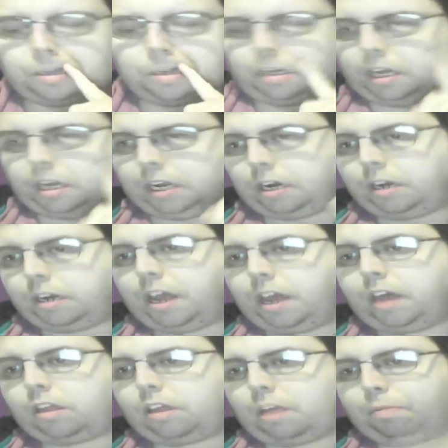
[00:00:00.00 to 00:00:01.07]
In our
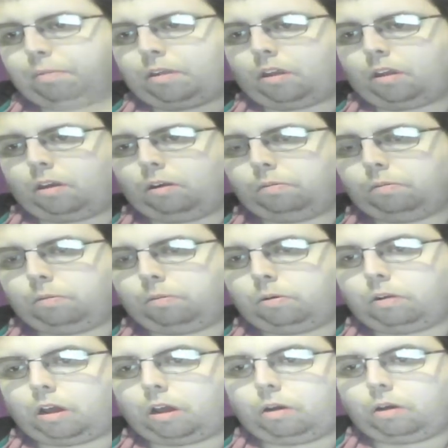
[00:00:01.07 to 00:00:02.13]
next episode, we'll
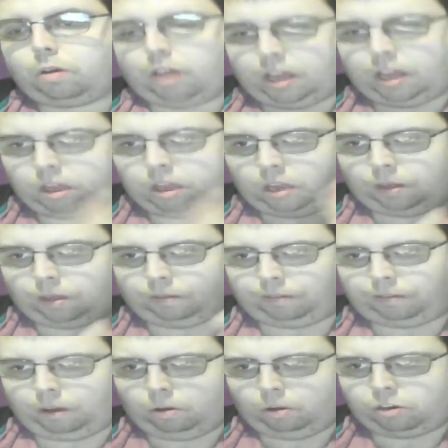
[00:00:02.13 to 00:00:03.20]
go into the
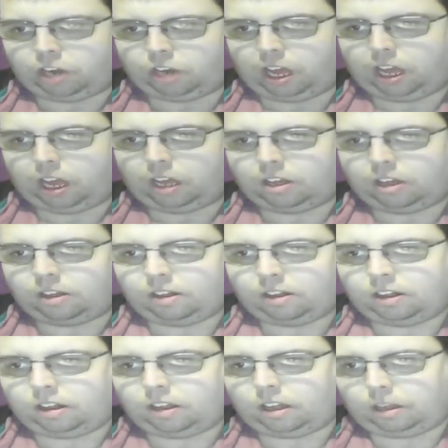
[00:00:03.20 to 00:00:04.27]
future,
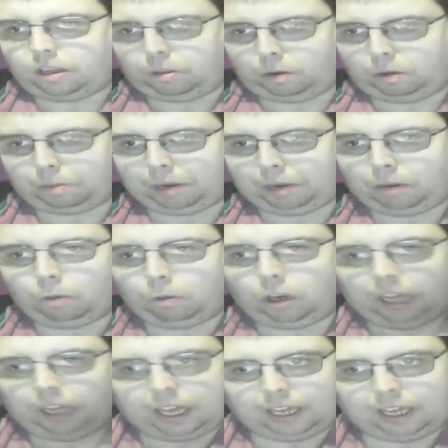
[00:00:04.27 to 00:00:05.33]
talk about
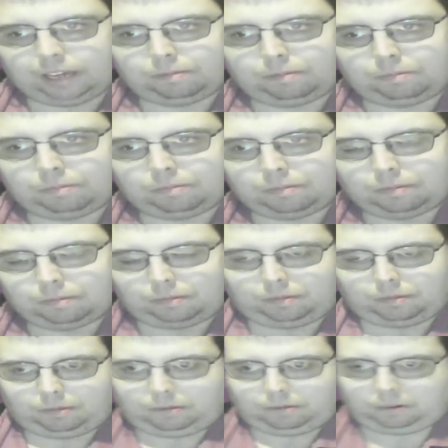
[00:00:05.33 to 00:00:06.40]
WALL-E.
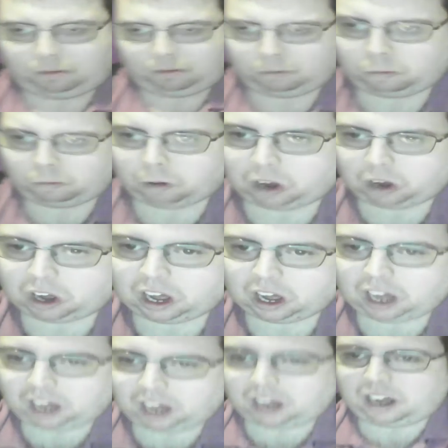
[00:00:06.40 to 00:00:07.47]

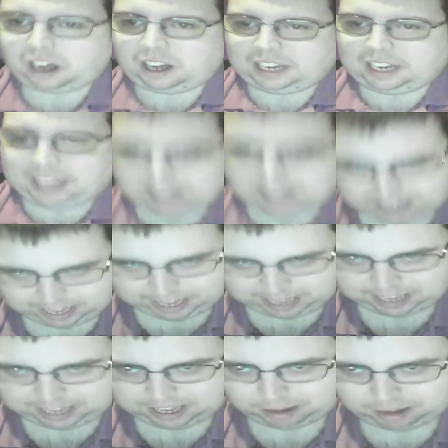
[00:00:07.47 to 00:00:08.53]

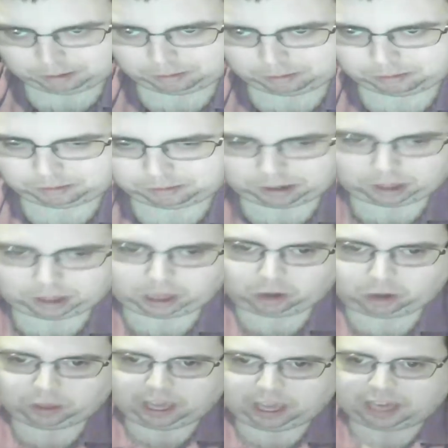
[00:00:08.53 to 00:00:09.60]
WALL-E! Until
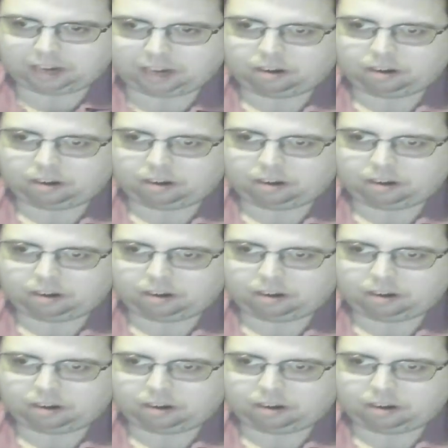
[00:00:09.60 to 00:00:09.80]
then,